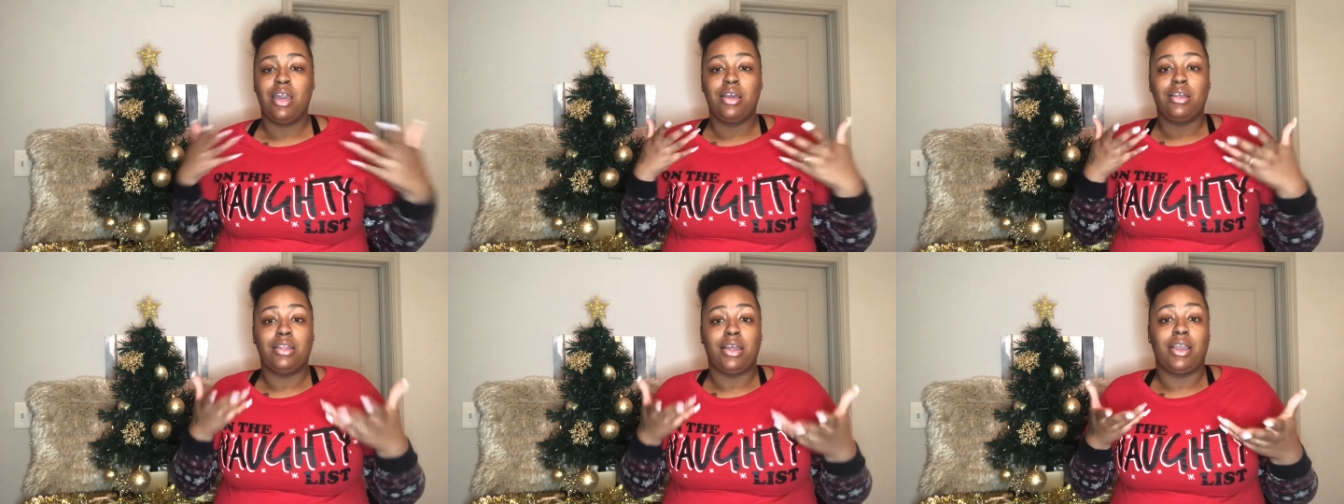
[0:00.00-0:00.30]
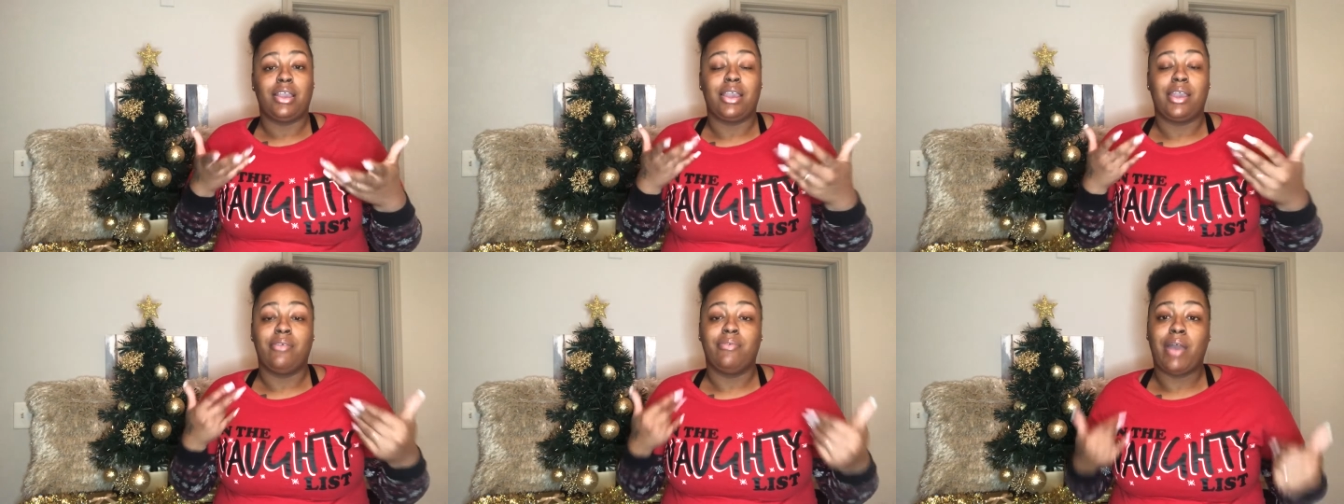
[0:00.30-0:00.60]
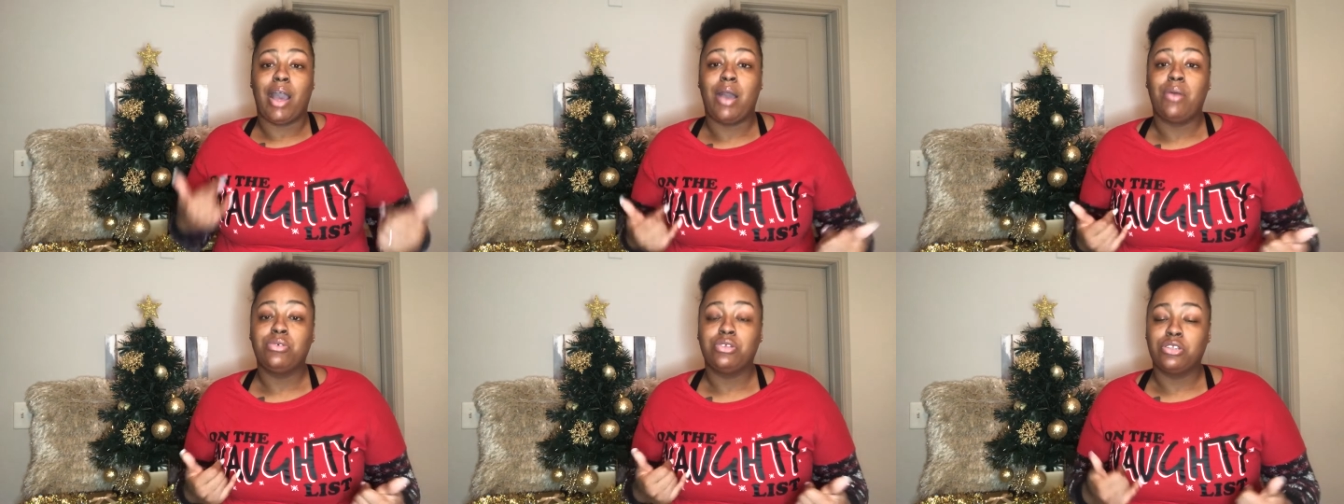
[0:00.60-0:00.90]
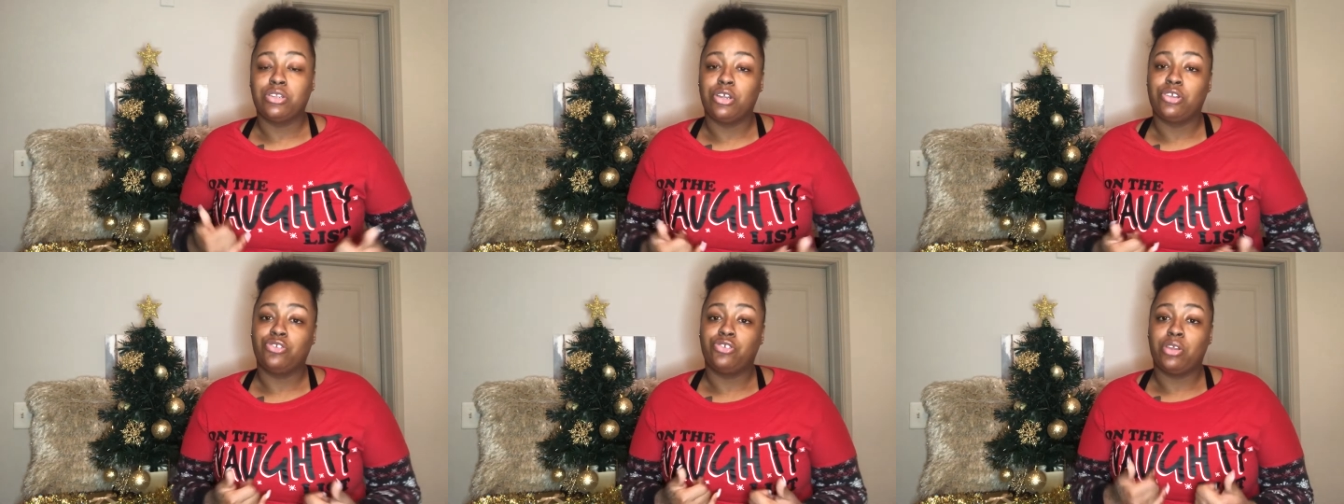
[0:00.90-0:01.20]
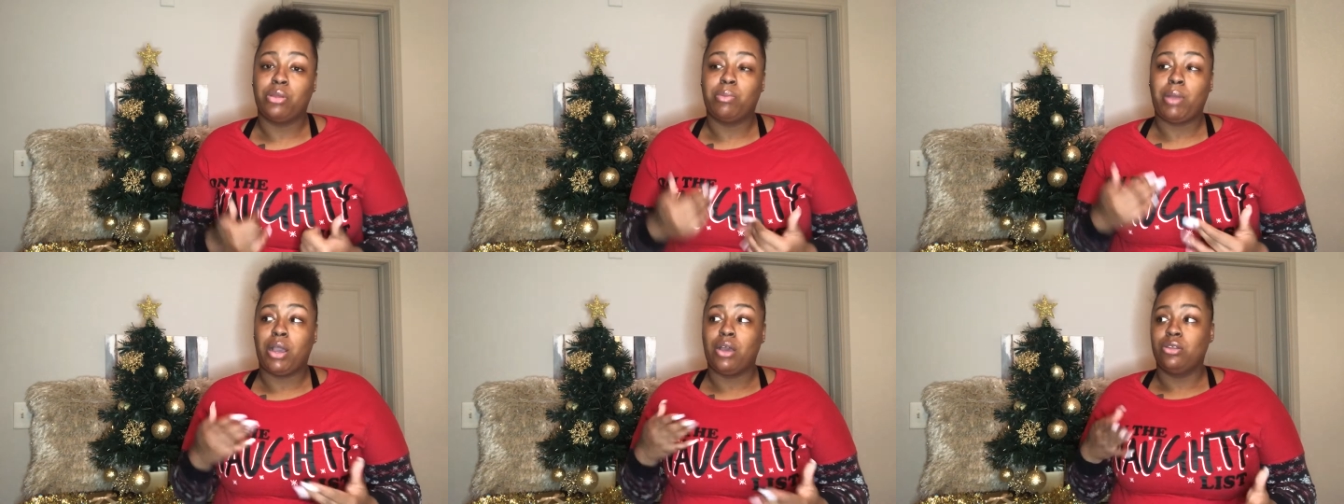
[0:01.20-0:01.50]
like if i was
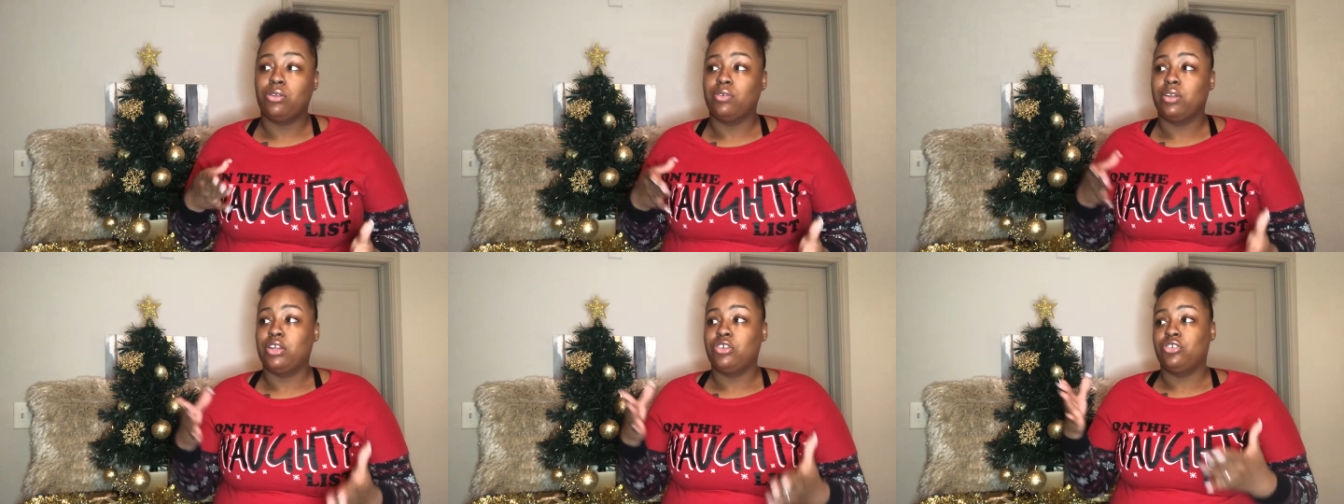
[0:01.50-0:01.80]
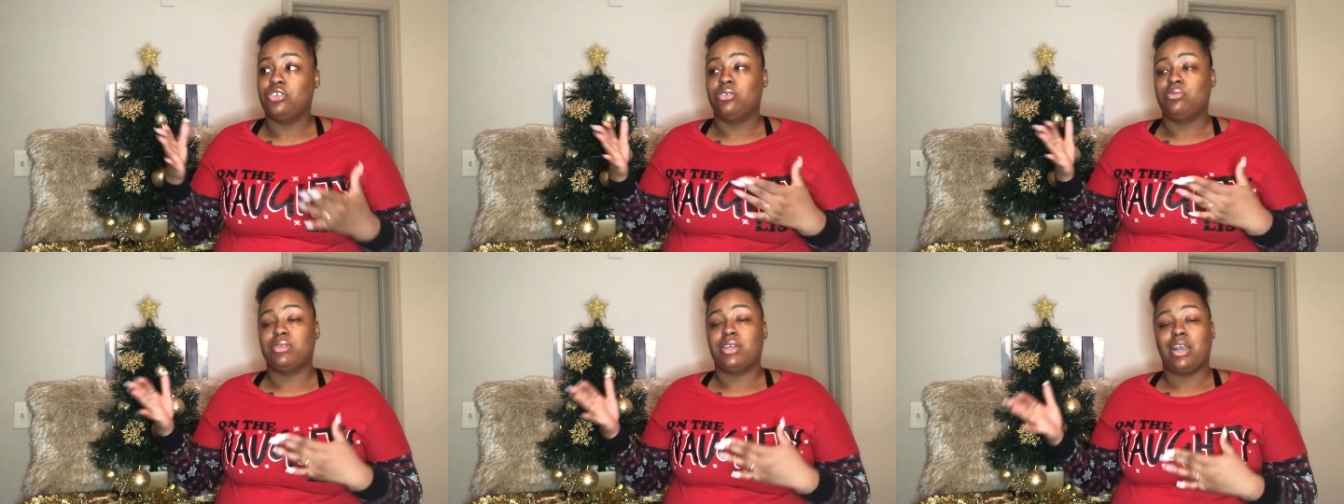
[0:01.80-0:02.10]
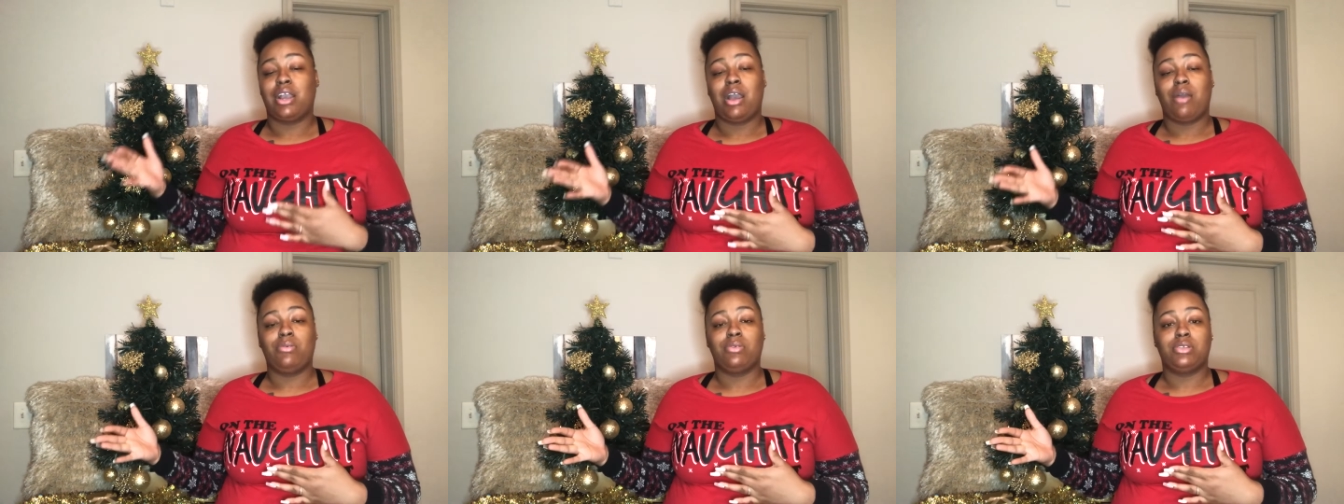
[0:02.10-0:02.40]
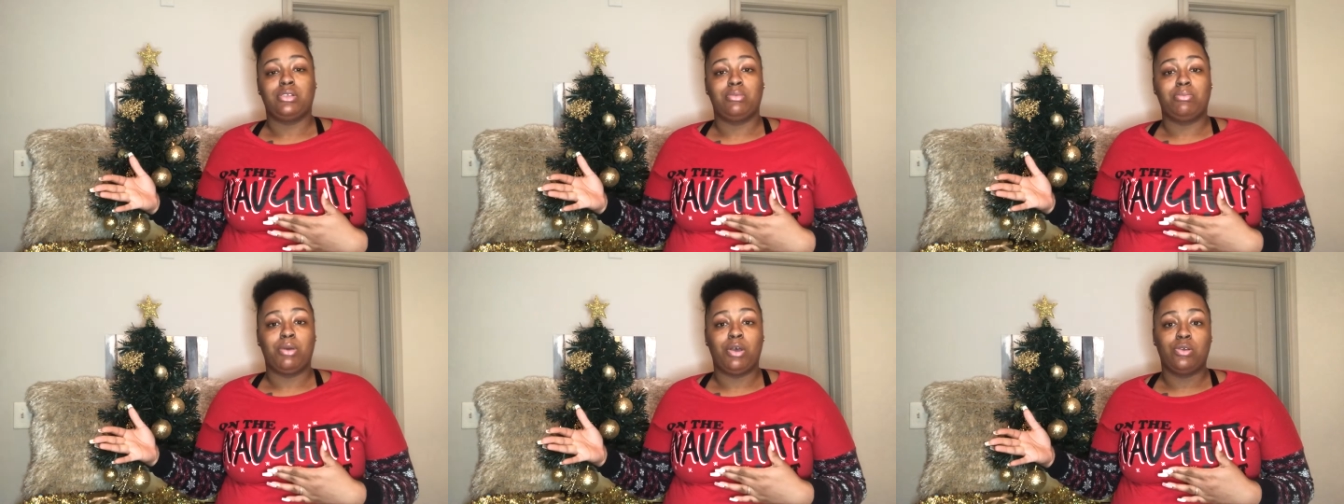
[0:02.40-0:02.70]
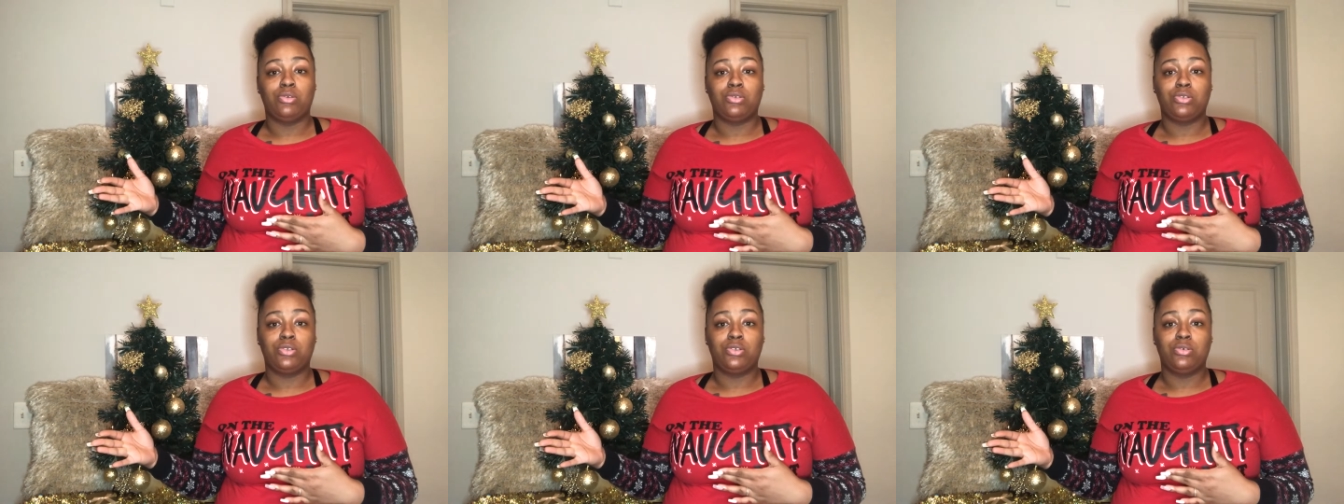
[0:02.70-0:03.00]
nurturing my other relationships like i was
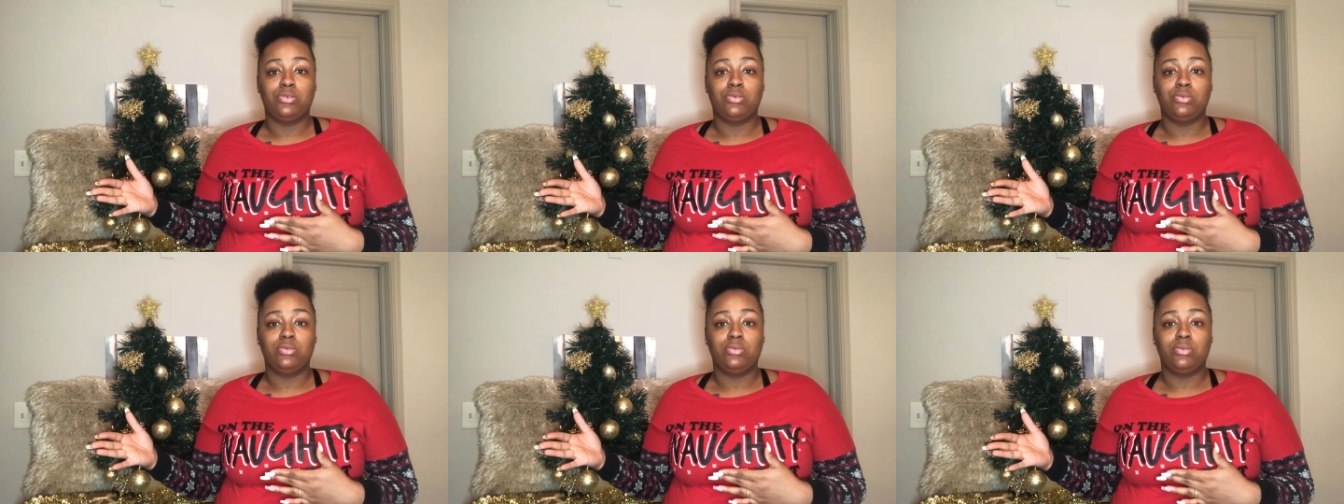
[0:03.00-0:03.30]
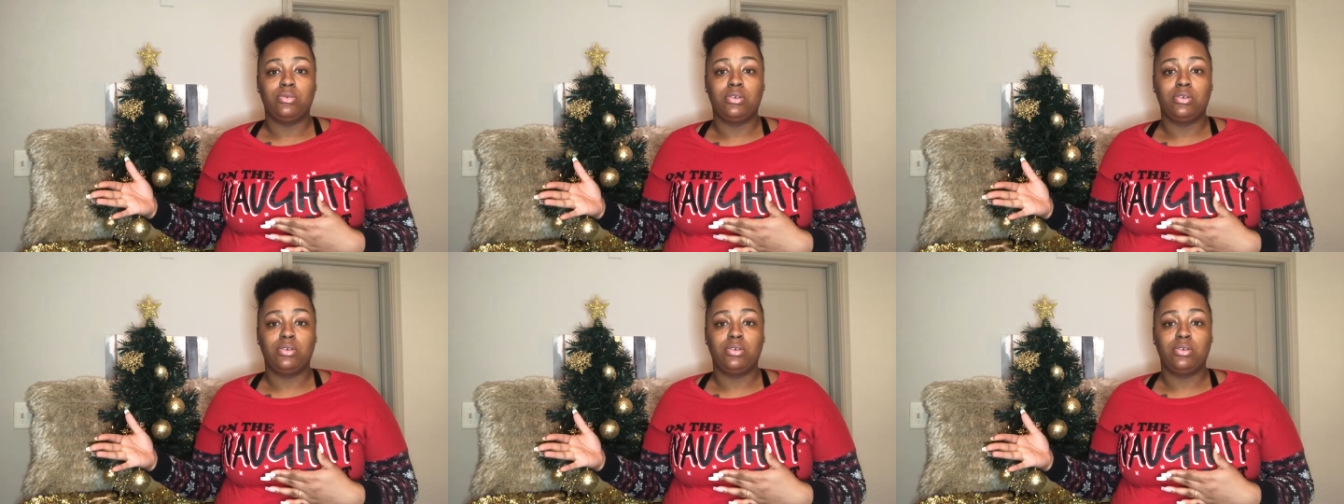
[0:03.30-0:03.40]
supposed to